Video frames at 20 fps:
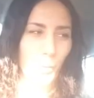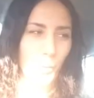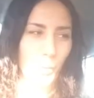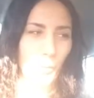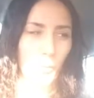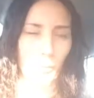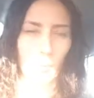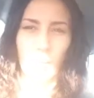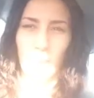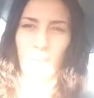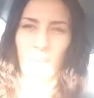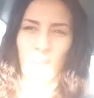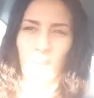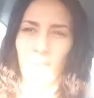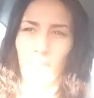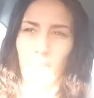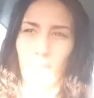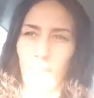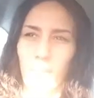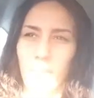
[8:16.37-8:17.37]
or
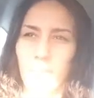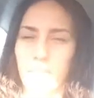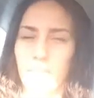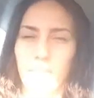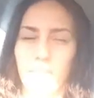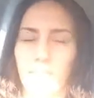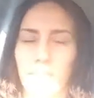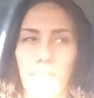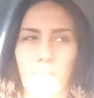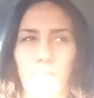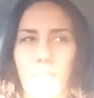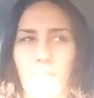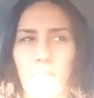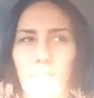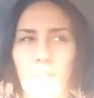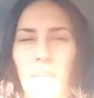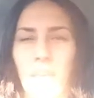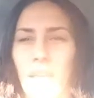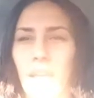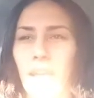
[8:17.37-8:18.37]
whatever it was.
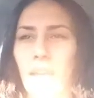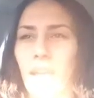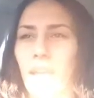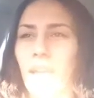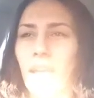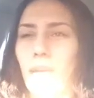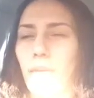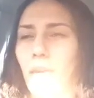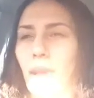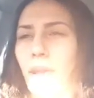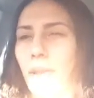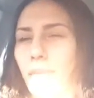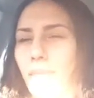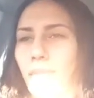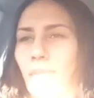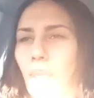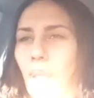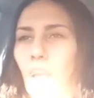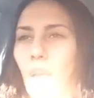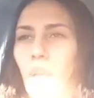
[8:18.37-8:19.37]
Anyway,
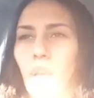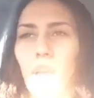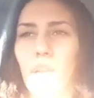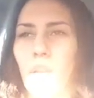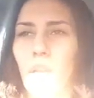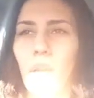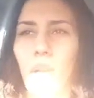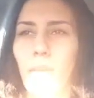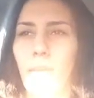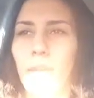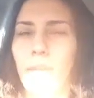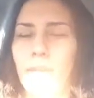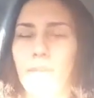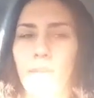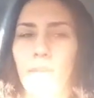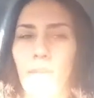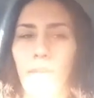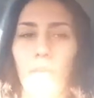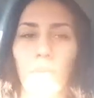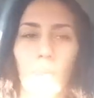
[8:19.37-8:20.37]
no big
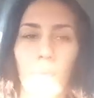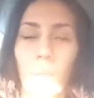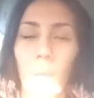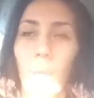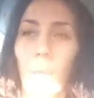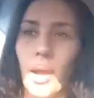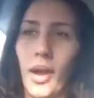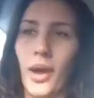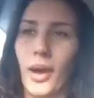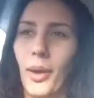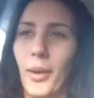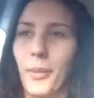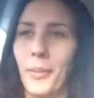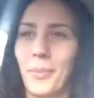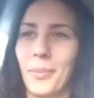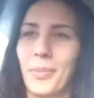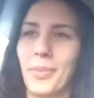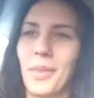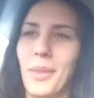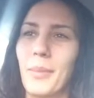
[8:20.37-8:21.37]
deal.
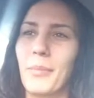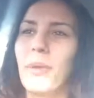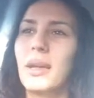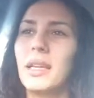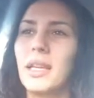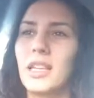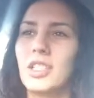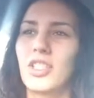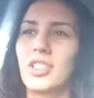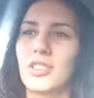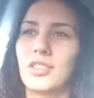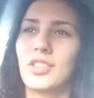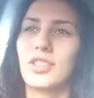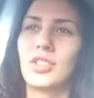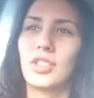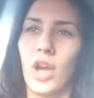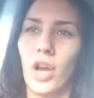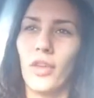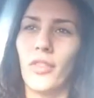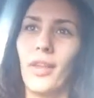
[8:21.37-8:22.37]
But yeah, just to
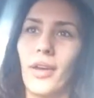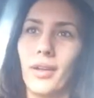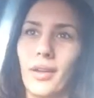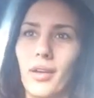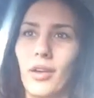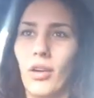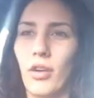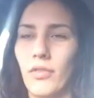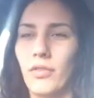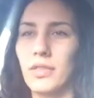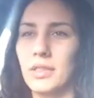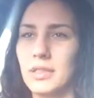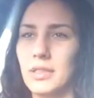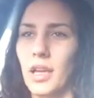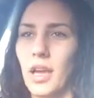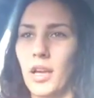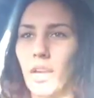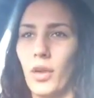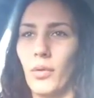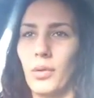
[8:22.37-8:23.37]
show that,
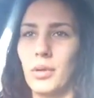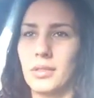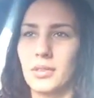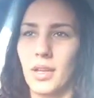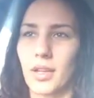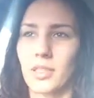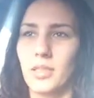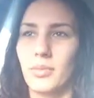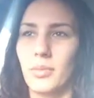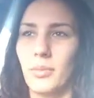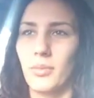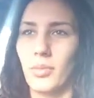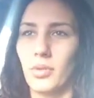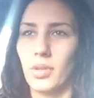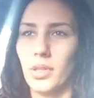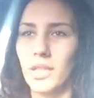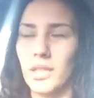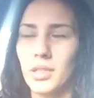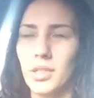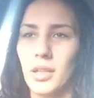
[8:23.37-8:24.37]
obviously, I know what it's like to be
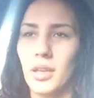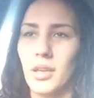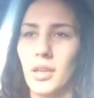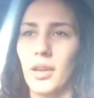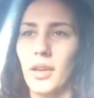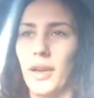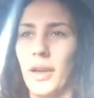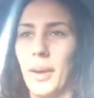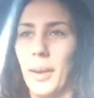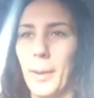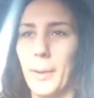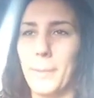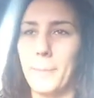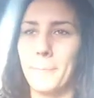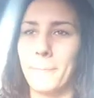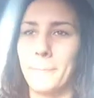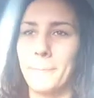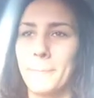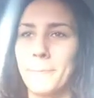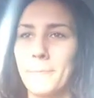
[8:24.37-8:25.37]
bullied.
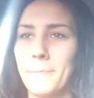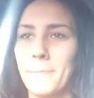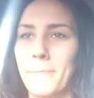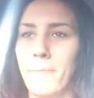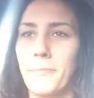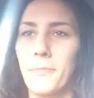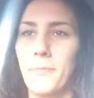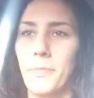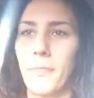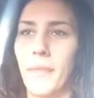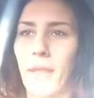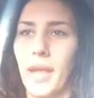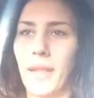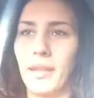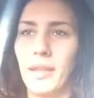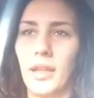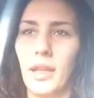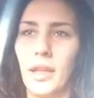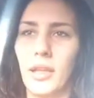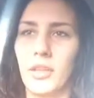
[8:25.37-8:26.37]

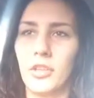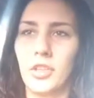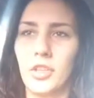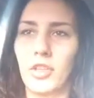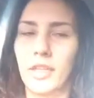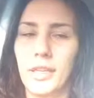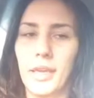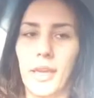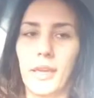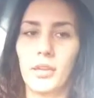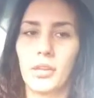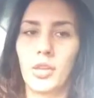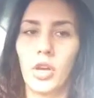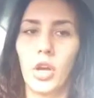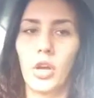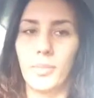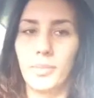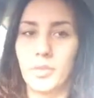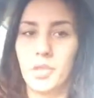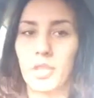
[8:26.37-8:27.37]
And yeah, you can
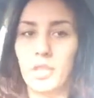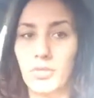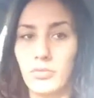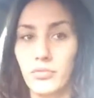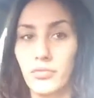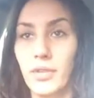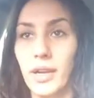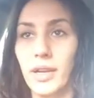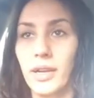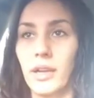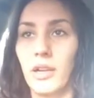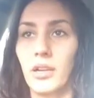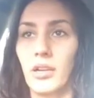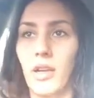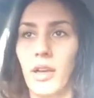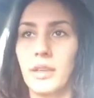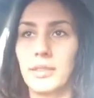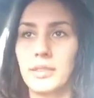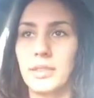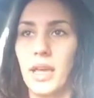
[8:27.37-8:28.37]
cope. Just
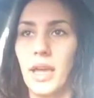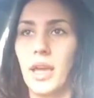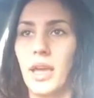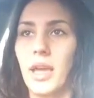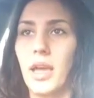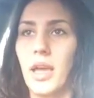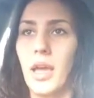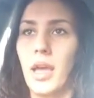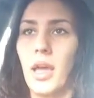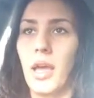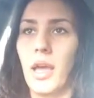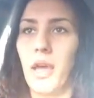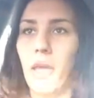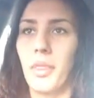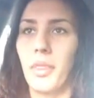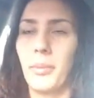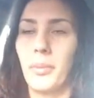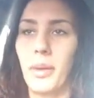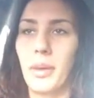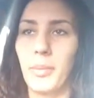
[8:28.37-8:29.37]
recognize that
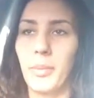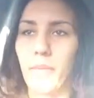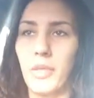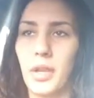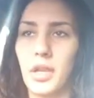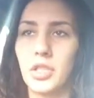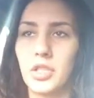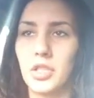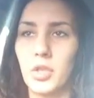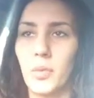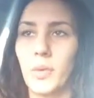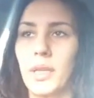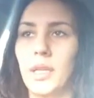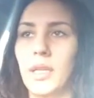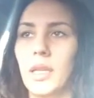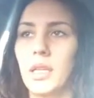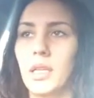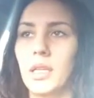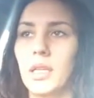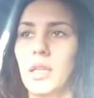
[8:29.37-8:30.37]
the people that are doing
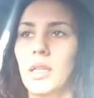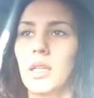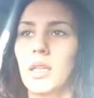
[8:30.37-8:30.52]
it,